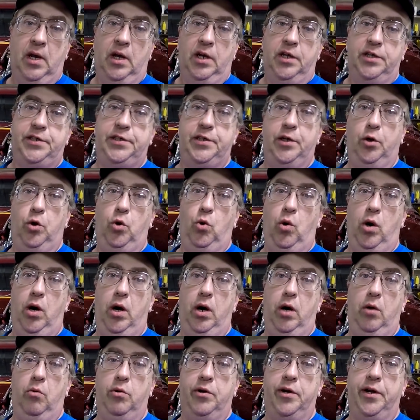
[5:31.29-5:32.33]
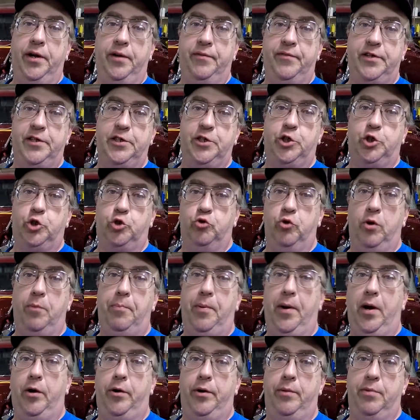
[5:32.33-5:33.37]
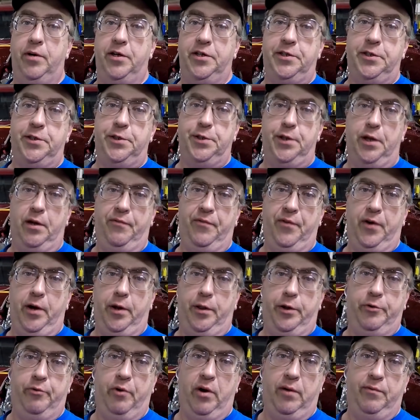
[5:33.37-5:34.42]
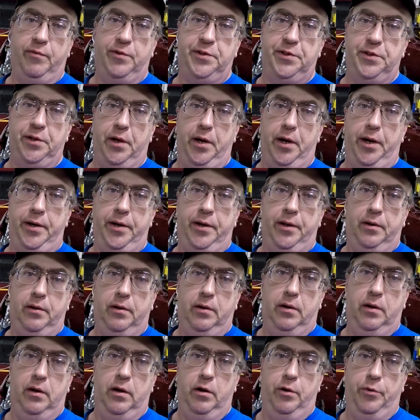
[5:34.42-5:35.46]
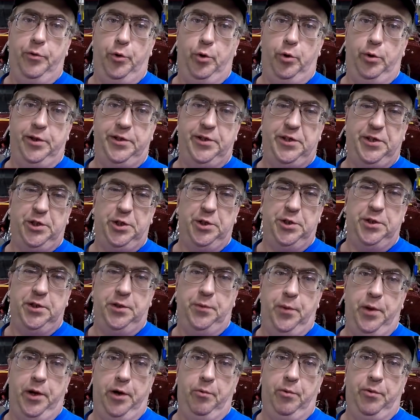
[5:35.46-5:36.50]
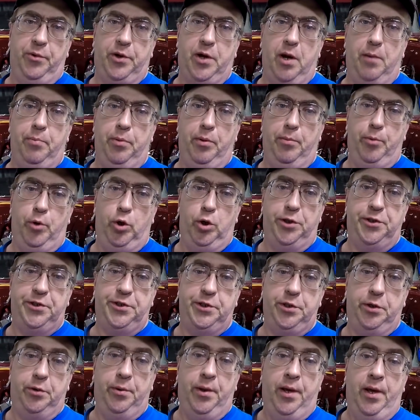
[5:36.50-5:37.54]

So we're going to have to strip out a bunch of stuff out of the driver's side, although it's just in there with a couple of bolts. So